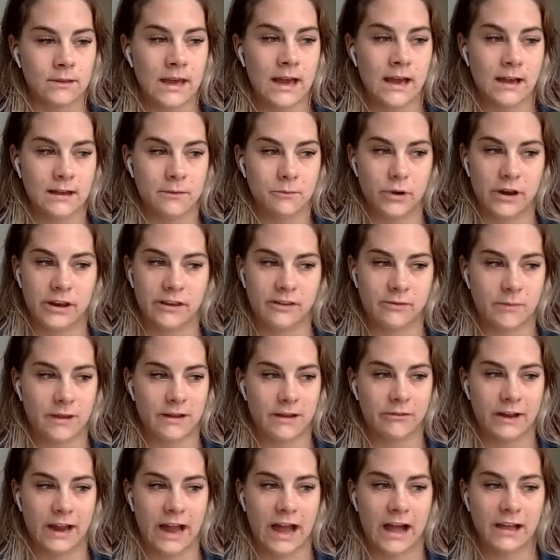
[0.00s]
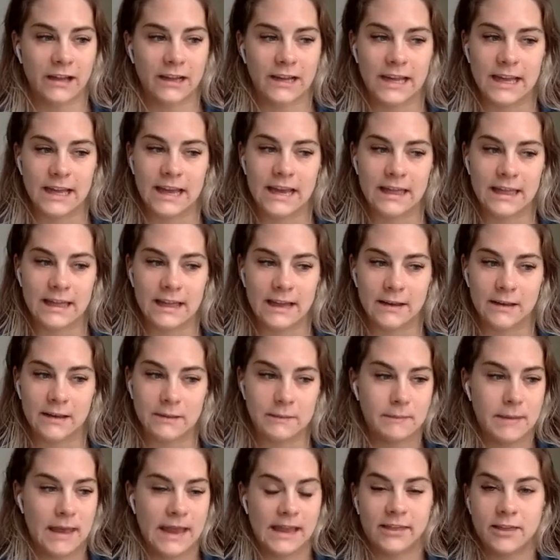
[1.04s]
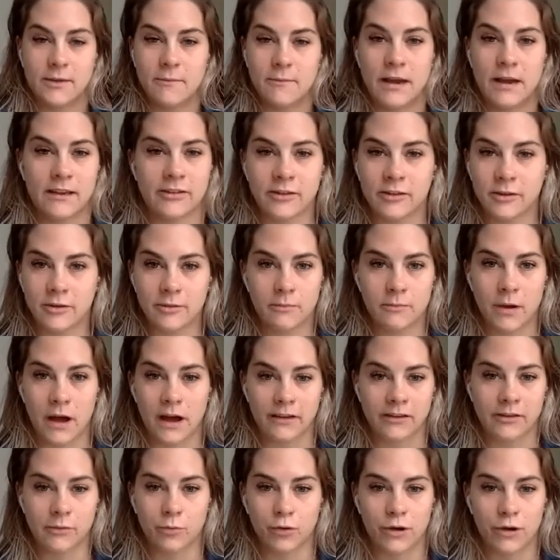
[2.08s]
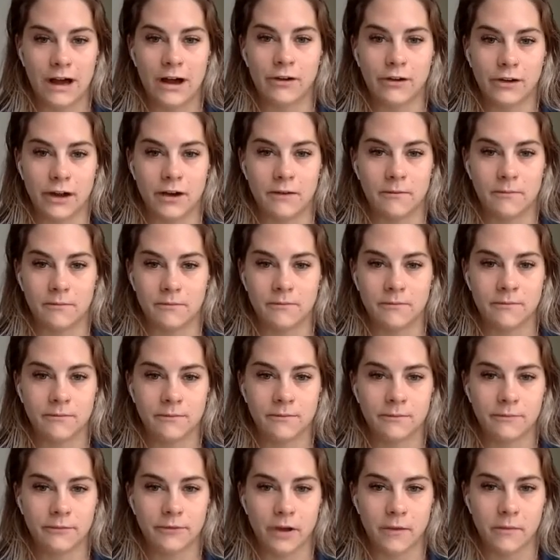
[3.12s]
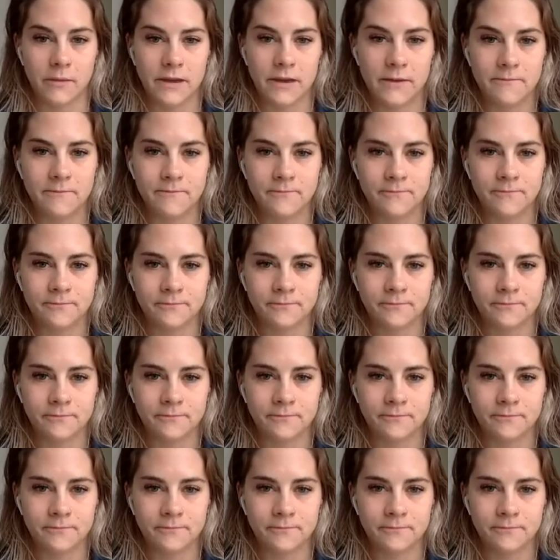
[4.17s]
yeah, embrace my reality and then make the best possible outcome from it.